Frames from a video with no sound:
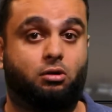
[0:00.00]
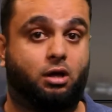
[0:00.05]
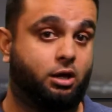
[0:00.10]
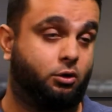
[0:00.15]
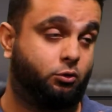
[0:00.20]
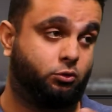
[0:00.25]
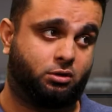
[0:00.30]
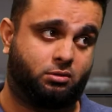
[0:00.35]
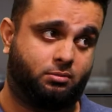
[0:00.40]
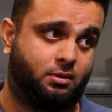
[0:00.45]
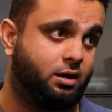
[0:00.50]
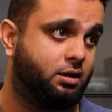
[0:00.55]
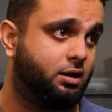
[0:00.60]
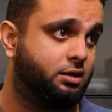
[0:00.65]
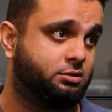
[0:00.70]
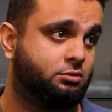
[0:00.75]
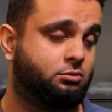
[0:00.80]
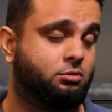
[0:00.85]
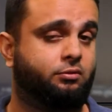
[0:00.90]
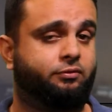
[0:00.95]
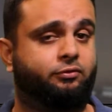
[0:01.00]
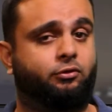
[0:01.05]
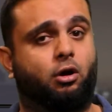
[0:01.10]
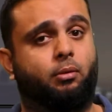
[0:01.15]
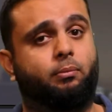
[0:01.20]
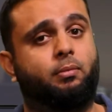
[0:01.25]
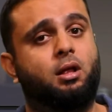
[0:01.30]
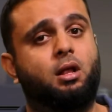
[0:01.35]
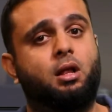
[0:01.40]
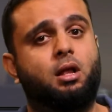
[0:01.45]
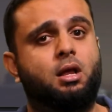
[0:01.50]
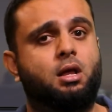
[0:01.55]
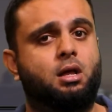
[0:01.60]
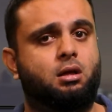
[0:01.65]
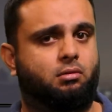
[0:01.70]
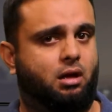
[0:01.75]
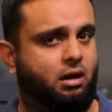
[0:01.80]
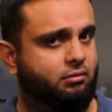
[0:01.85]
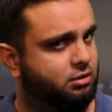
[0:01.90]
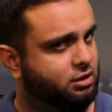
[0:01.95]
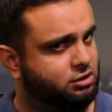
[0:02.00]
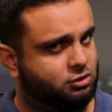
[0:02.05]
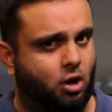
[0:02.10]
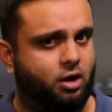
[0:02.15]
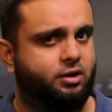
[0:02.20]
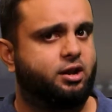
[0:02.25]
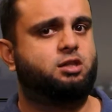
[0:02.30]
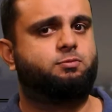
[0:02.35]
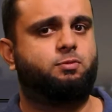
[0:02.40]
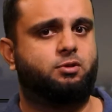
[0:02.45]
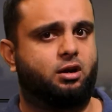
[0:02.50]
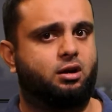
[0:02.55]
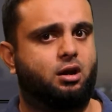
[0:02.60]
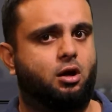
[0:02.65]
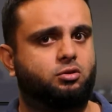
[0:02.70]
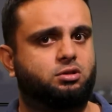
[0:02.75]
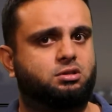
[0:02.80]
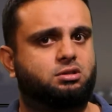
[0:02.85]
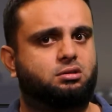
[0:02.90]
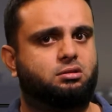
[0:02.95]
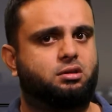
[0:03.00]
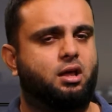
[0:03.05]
Lahiru Thiruman is in good form, and the squad has been announced.